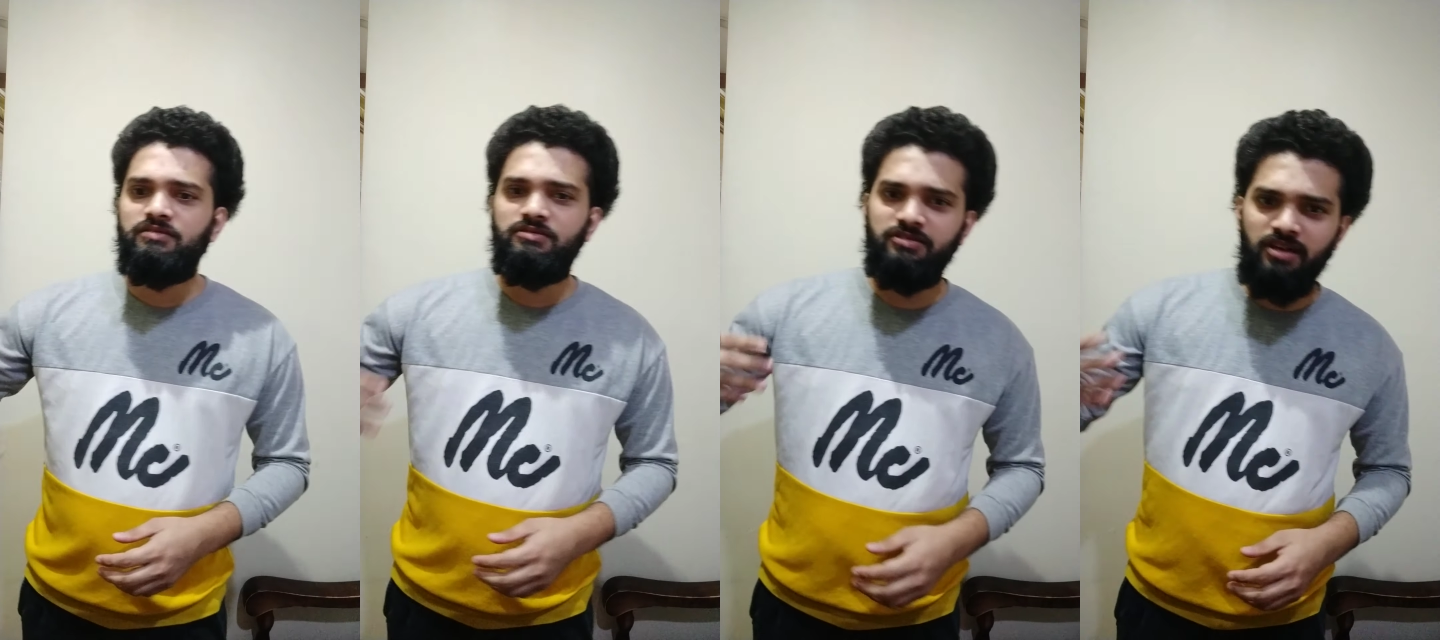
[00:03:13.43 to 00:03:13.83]

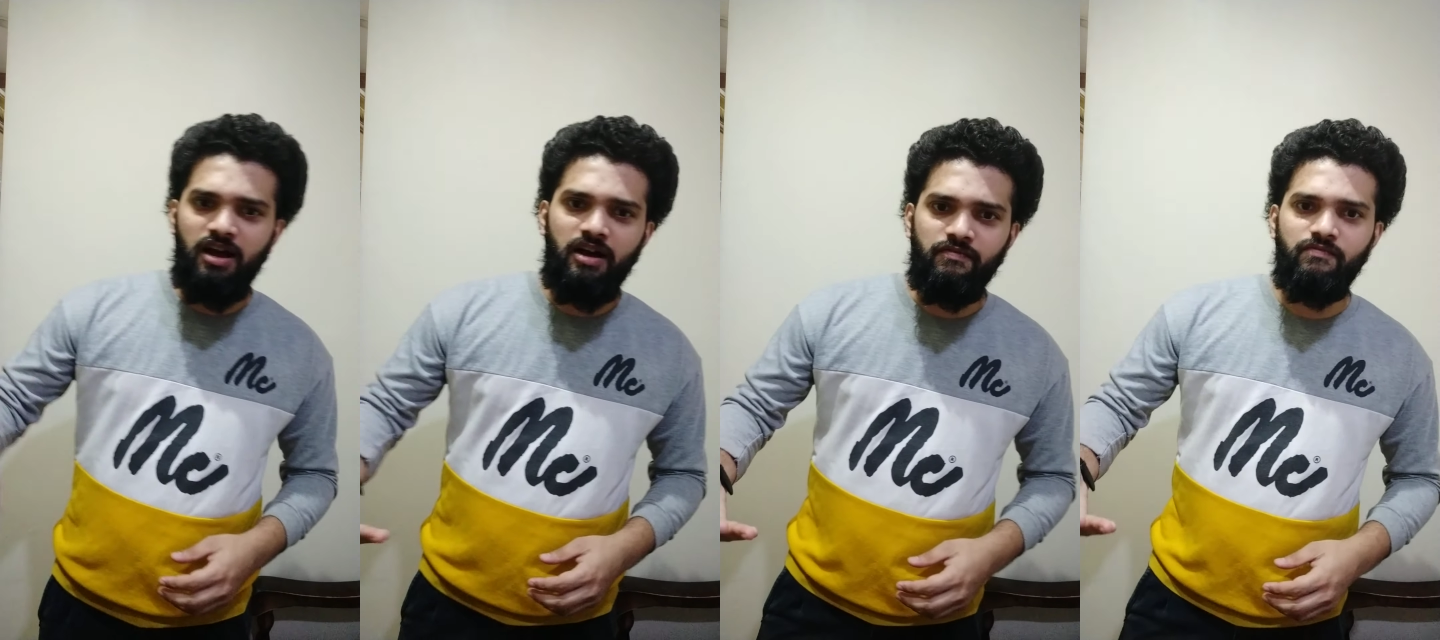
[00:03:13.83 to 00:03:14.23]

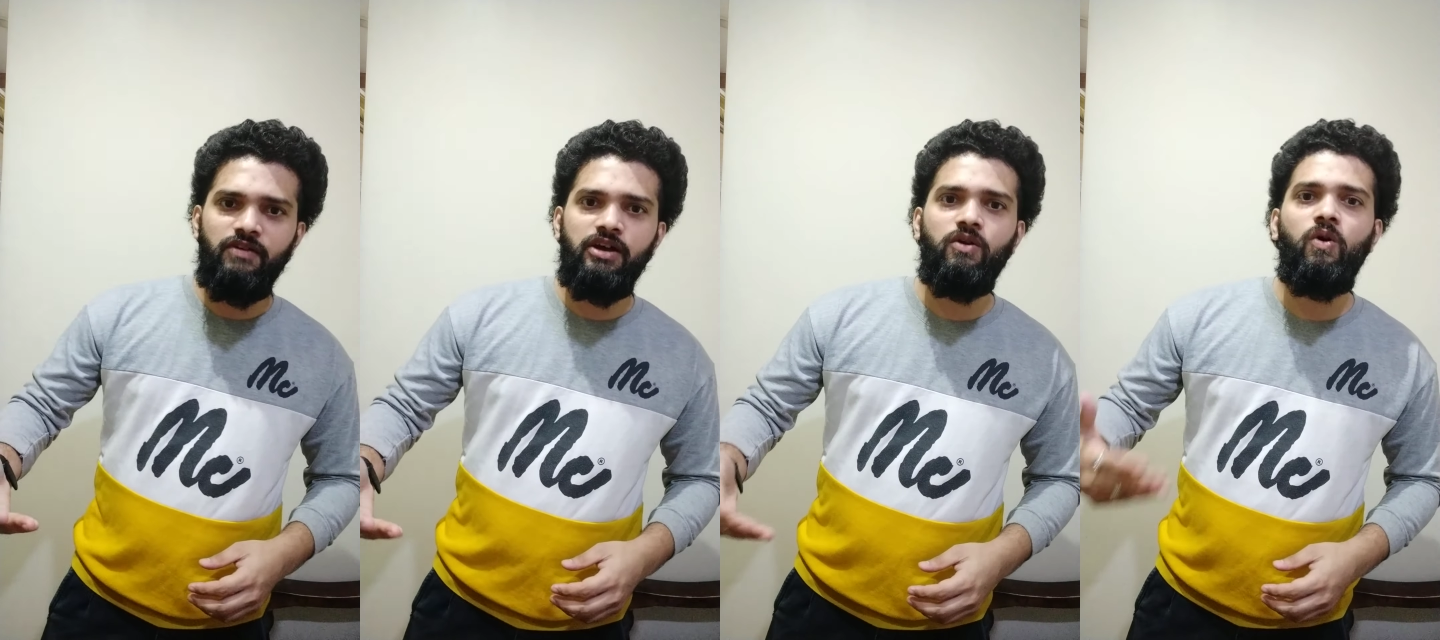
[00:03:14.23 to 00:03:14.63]
staff
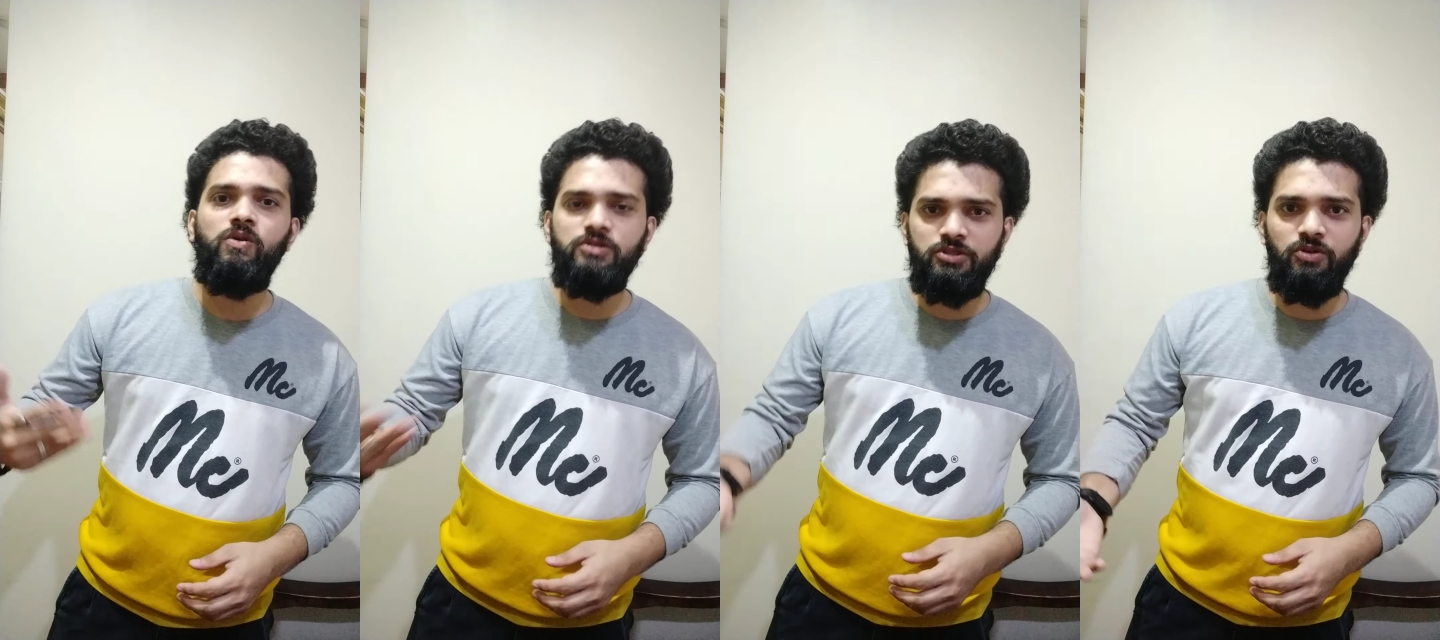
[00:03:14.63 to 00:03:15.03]
were
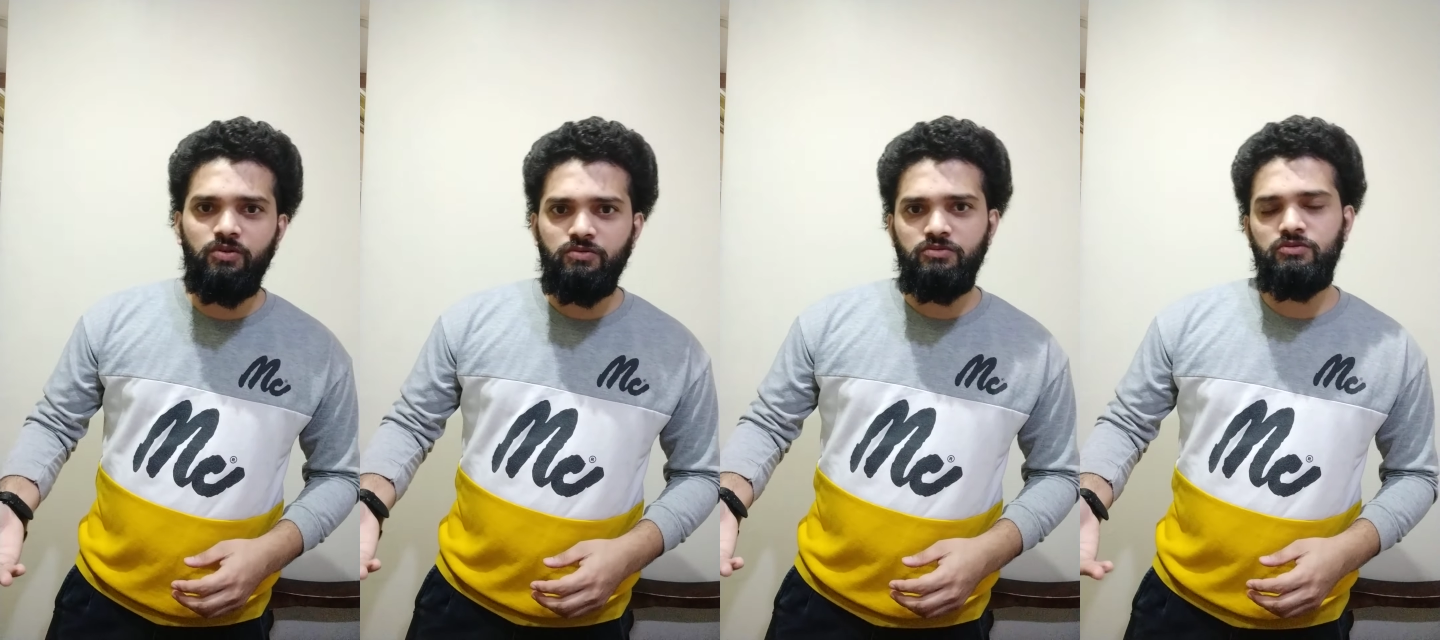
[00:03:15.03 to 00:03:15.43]

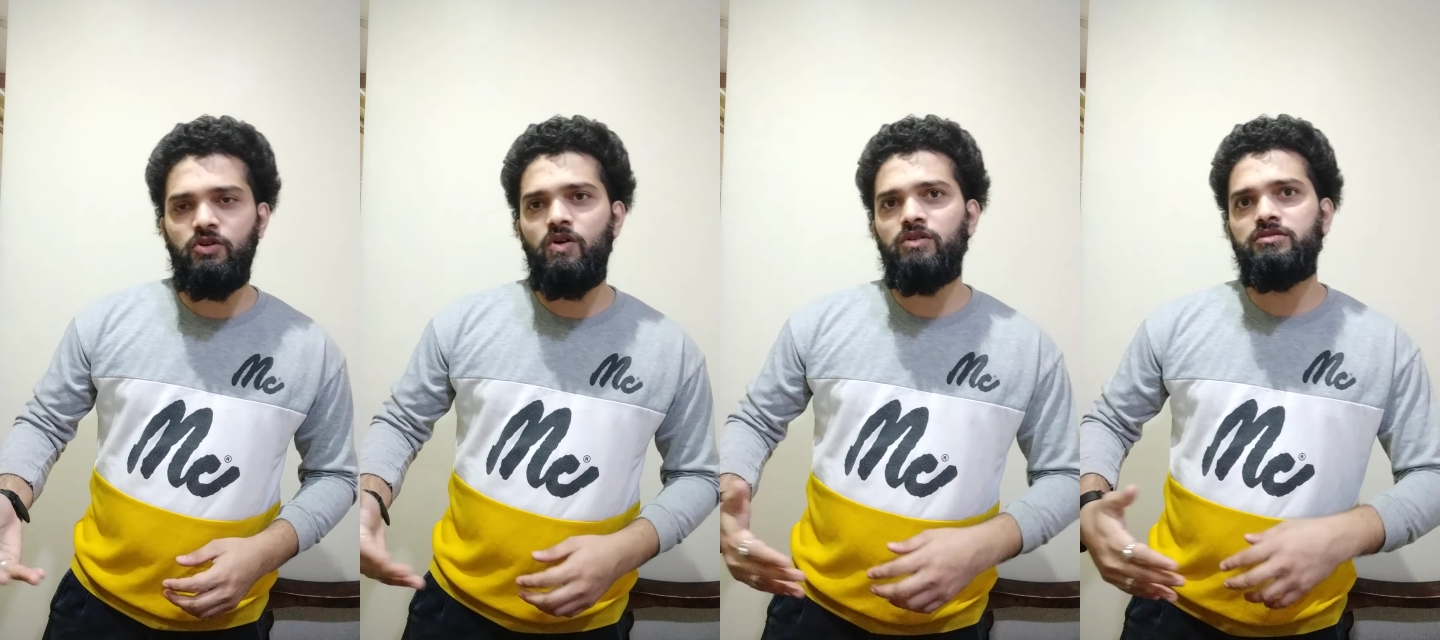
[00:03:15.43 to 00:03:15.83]
also
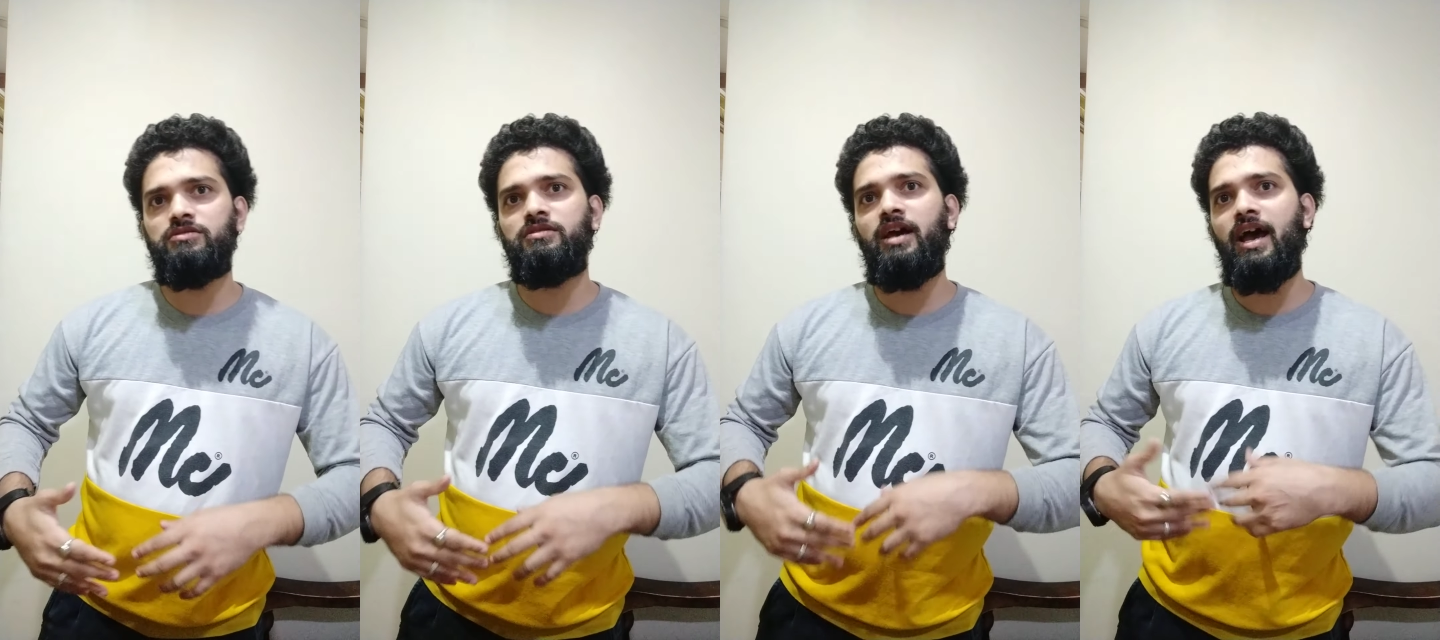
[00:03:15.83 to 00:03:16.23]
not
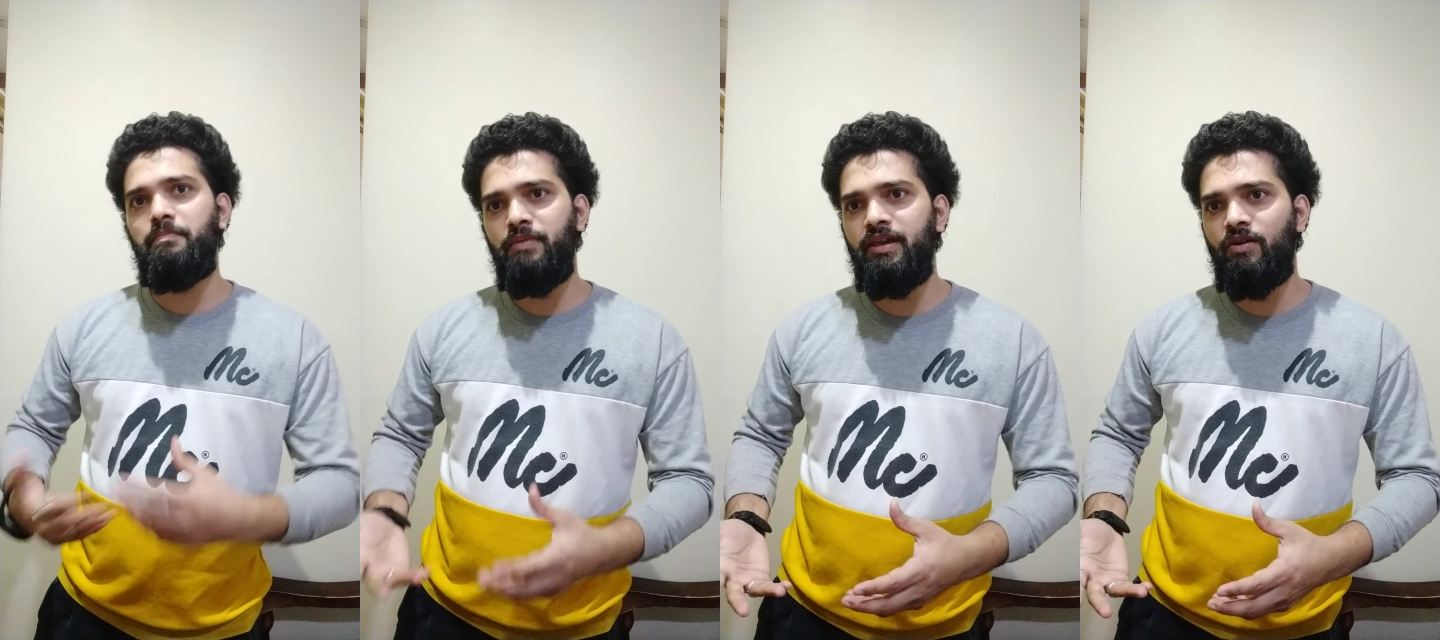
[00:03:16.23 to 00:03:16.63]

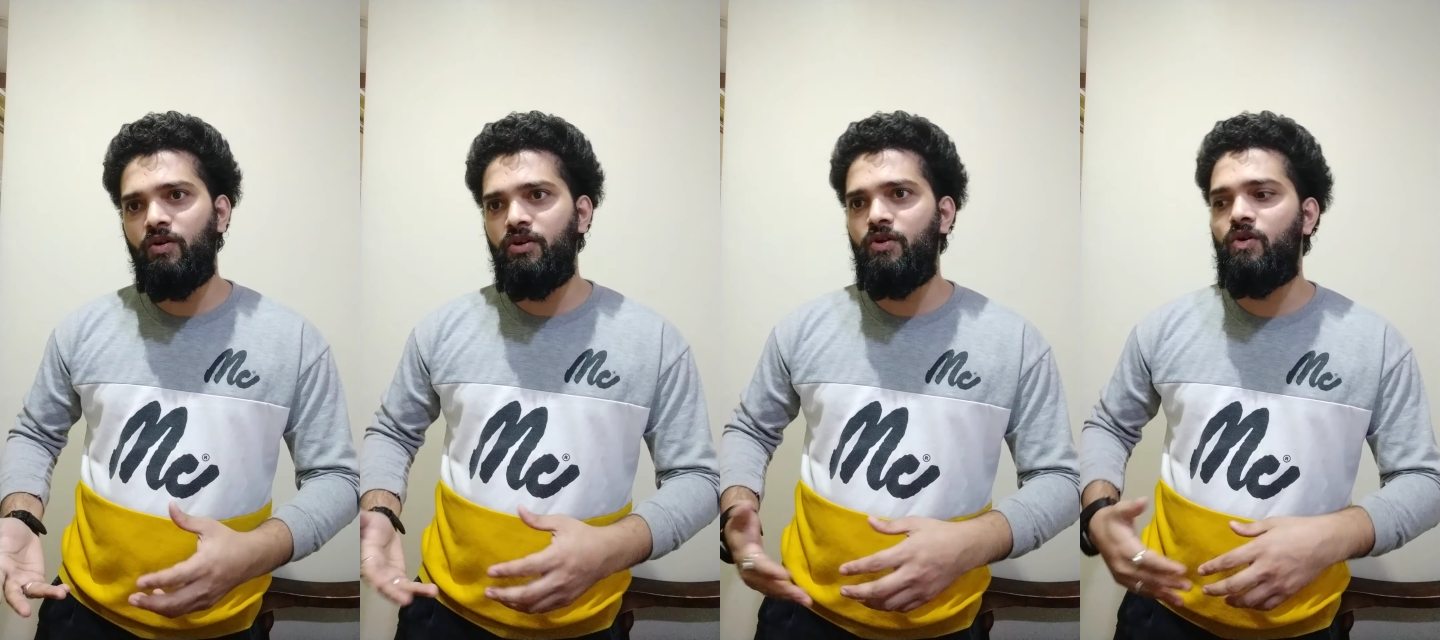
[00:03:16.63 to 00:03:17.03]
happy
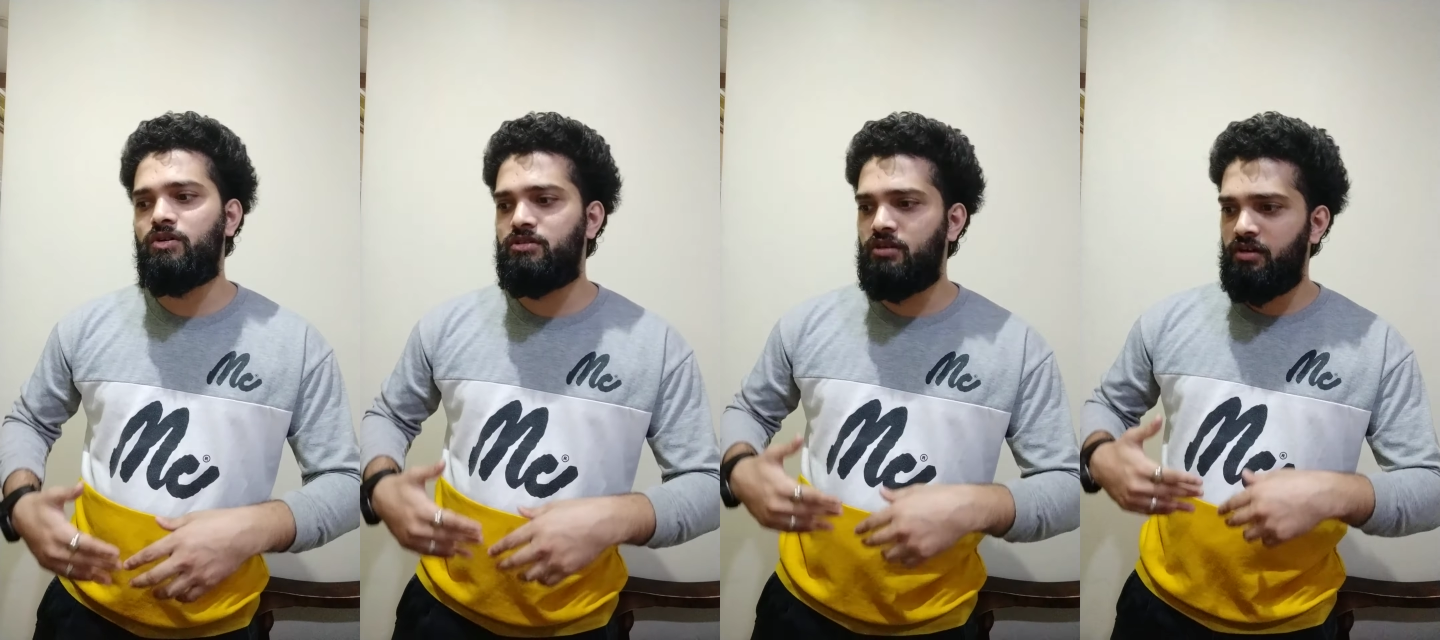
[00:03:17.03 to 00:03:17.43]
or not